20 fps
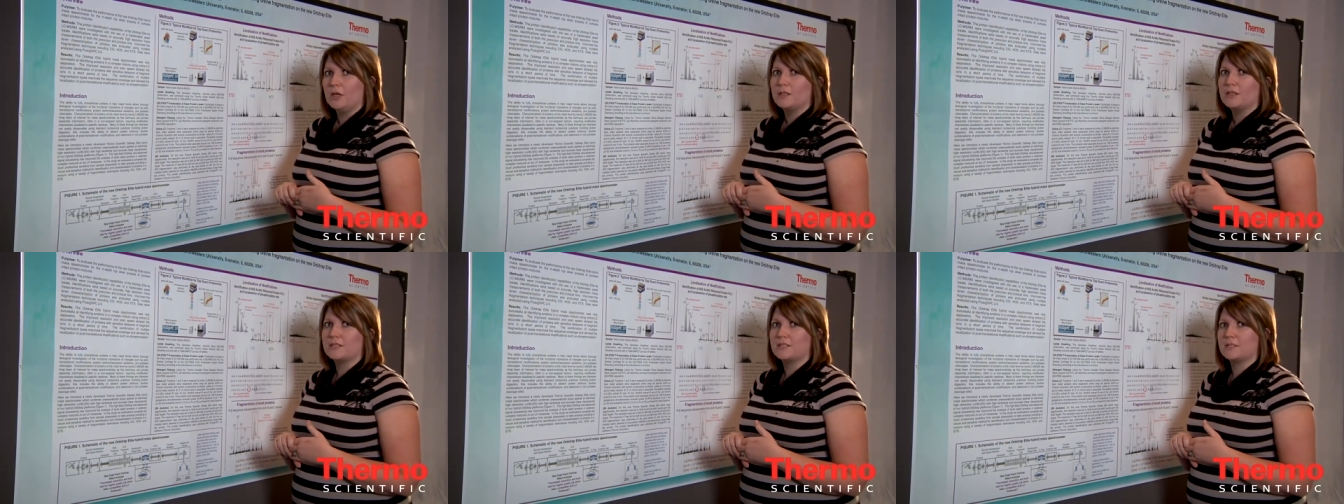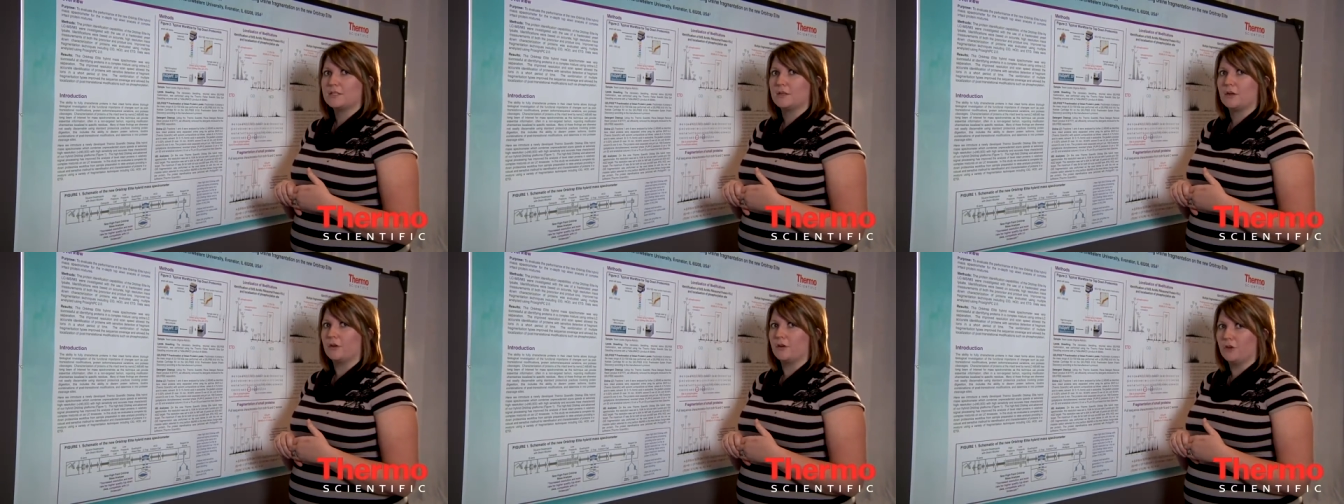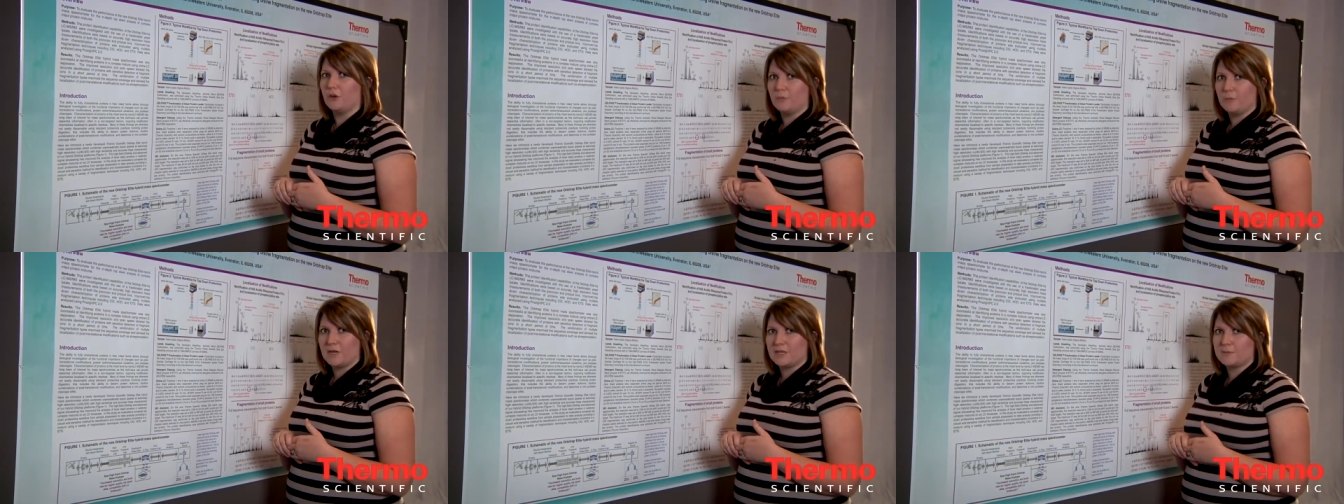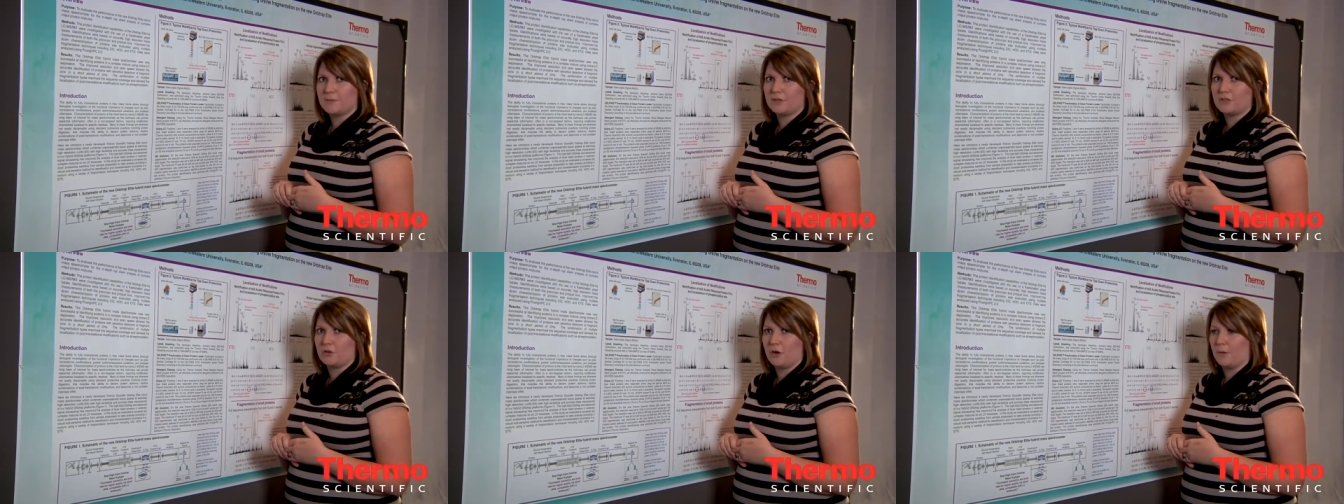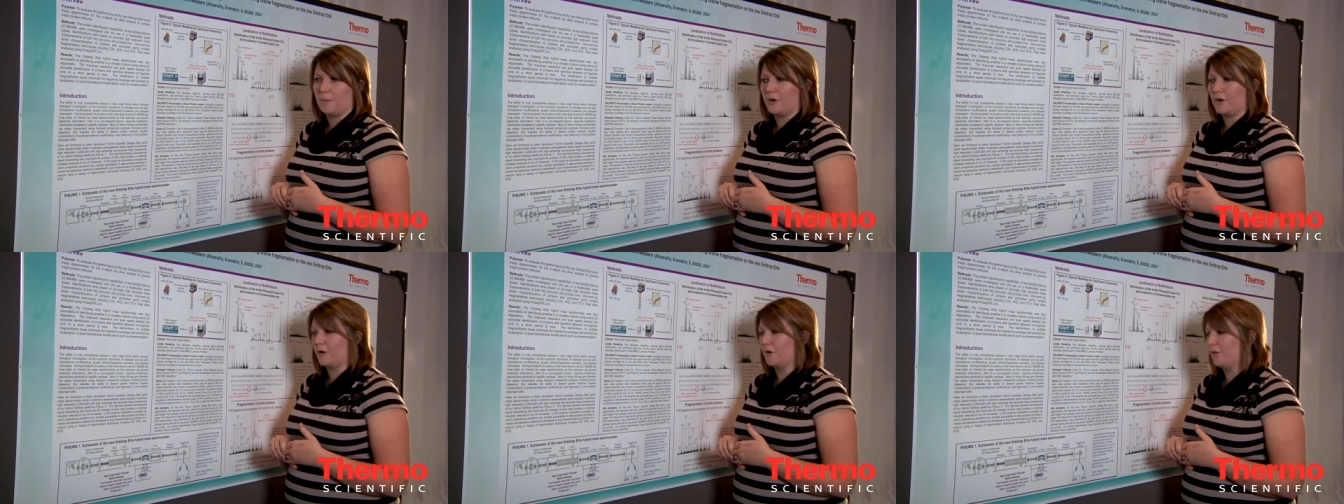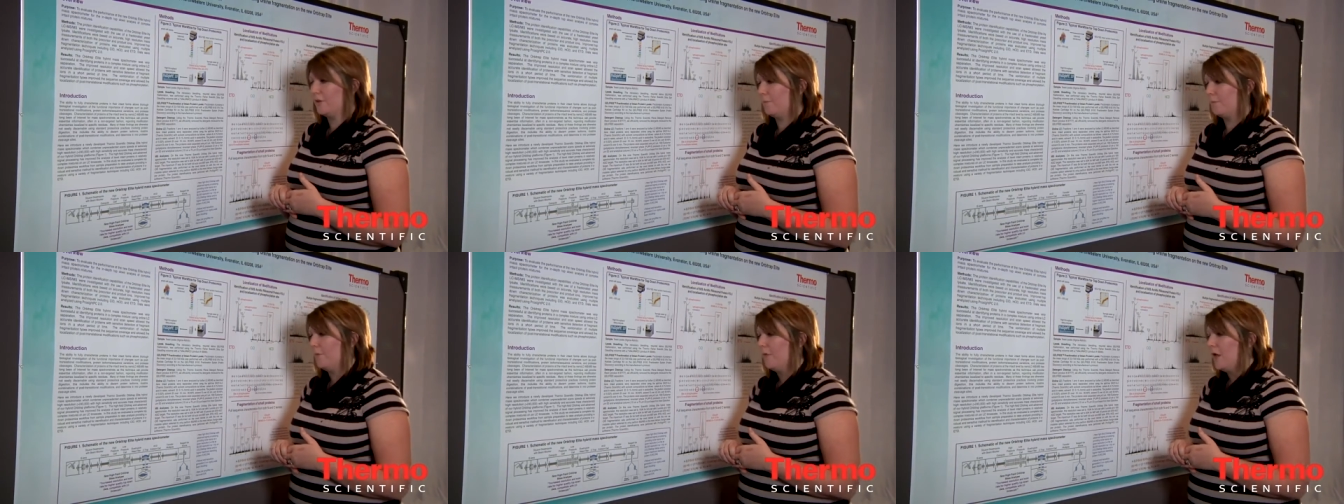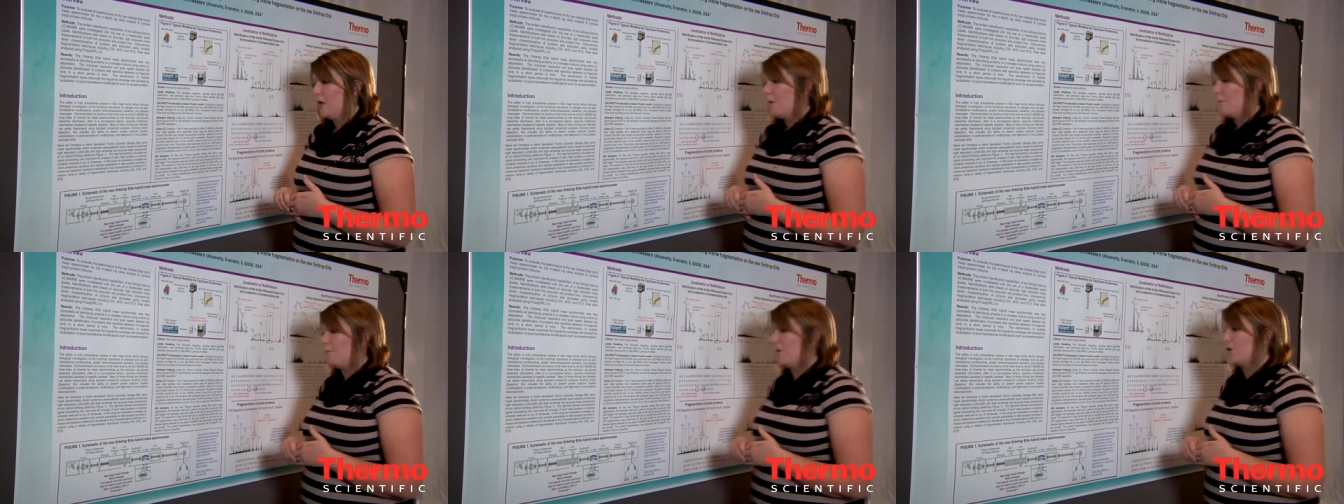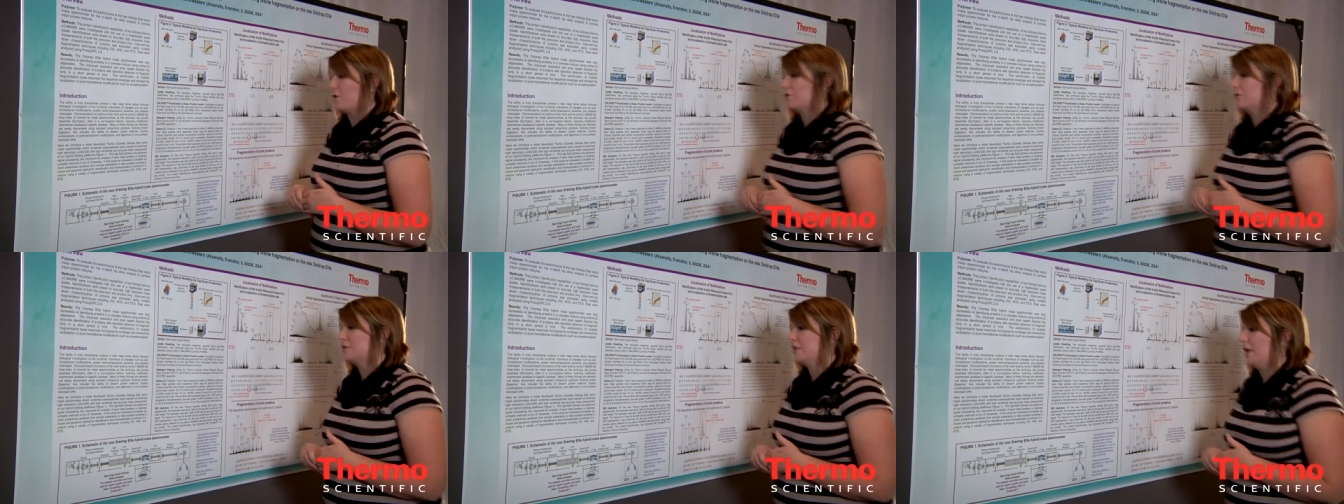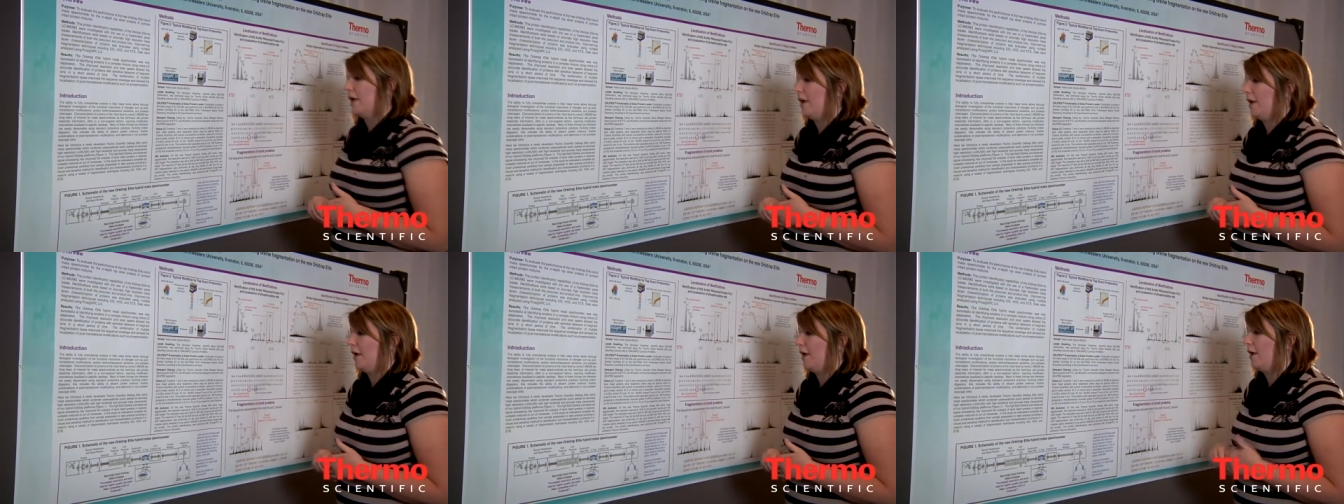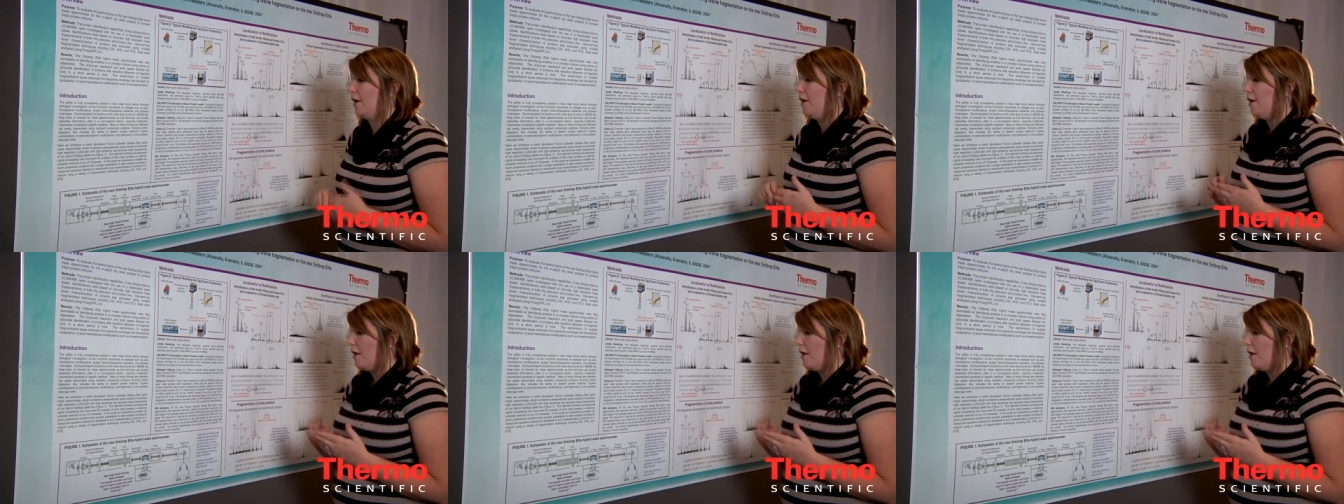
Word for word: This is our new mass spectrometer that boasts a